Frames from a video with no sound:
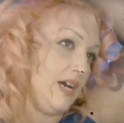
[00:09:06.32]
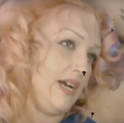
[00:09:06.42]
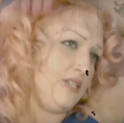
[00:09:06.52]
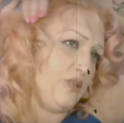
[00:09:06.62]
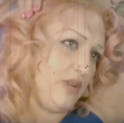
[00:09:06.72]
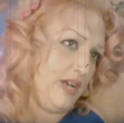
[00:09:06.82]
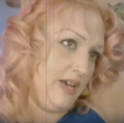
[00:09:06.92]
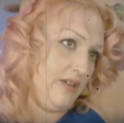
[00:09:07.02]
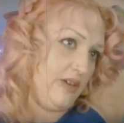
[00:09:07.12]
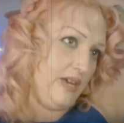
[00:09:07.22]
I don't
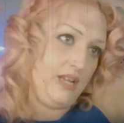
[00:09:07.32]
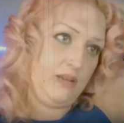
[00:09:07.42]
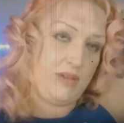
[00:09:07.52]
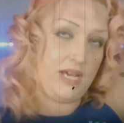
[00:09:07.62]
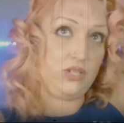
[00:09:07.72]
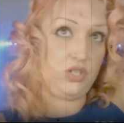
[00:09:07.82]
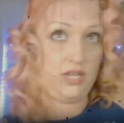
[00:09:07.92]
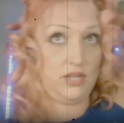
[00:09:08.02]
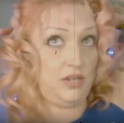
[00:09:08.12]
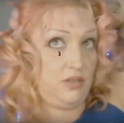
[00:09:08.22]
have any
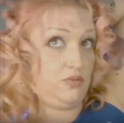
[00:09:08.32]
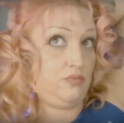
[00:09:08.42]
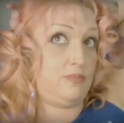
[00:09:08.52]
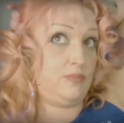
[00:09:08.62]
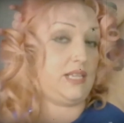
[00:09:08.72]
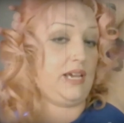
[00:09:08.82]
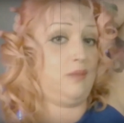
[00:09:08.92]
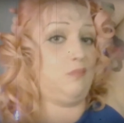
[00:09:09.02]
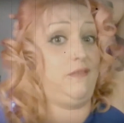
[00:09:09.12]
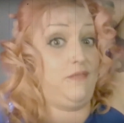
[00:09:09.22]
matching combs
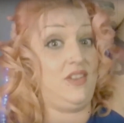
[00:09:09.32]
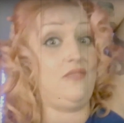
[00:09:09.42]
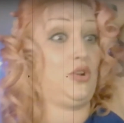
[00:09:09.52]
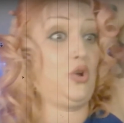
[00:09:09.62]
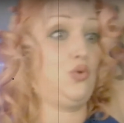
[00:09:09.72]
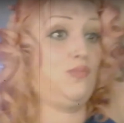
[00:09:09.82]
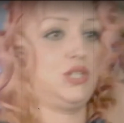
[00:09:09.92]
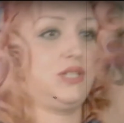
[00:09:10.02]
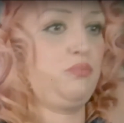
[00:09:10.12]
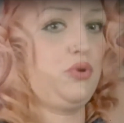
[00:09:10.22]
and my favorite comb
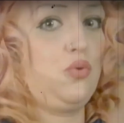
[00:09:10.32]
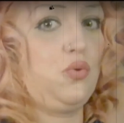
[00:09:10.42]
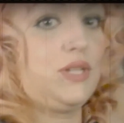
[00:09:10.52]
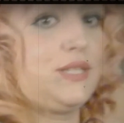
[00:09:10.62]
just broke,